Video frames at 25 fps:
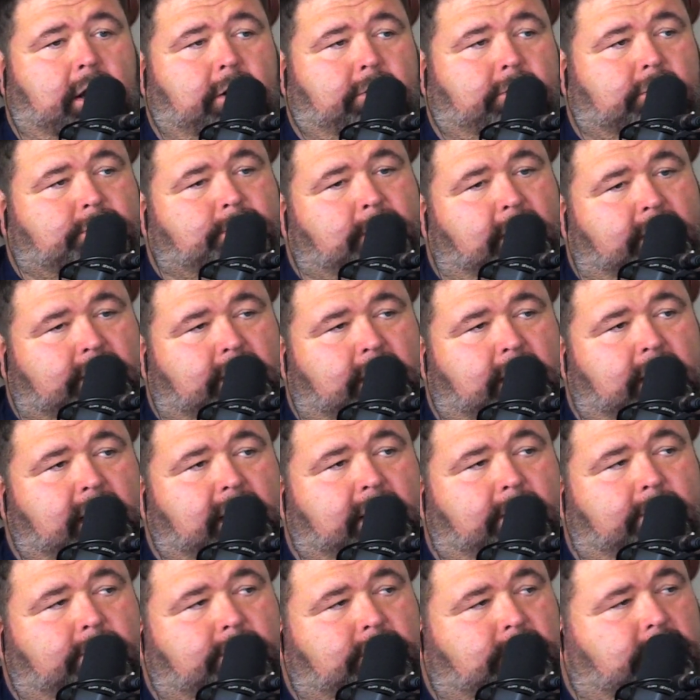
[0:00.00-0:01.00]
Here was my
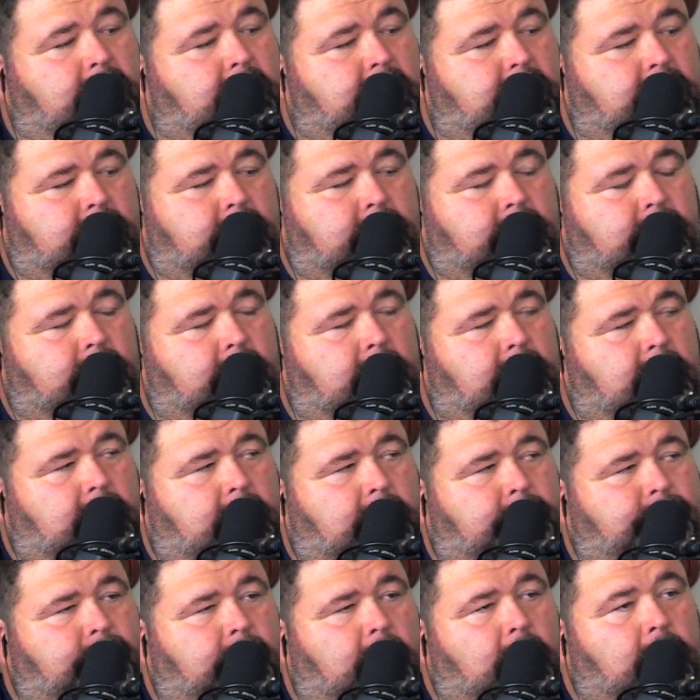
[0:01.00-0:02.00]
thing. I was going to do
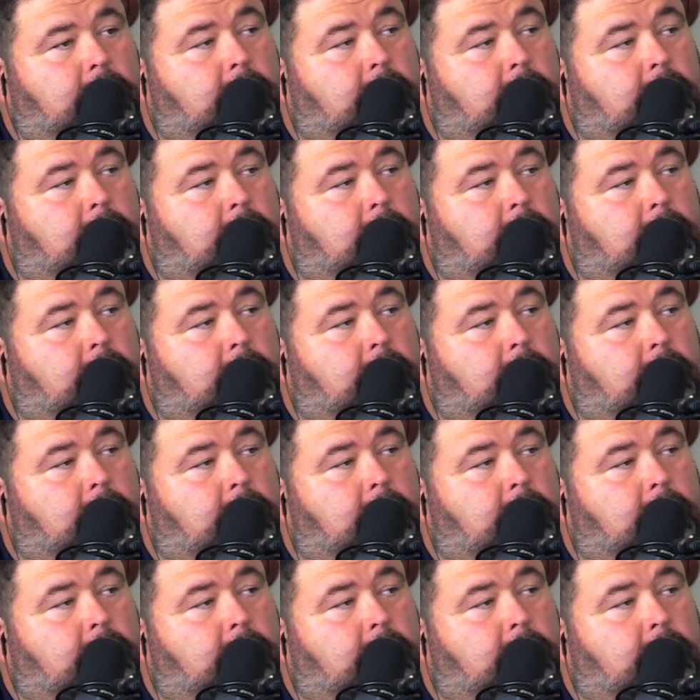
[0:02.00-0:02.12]
um,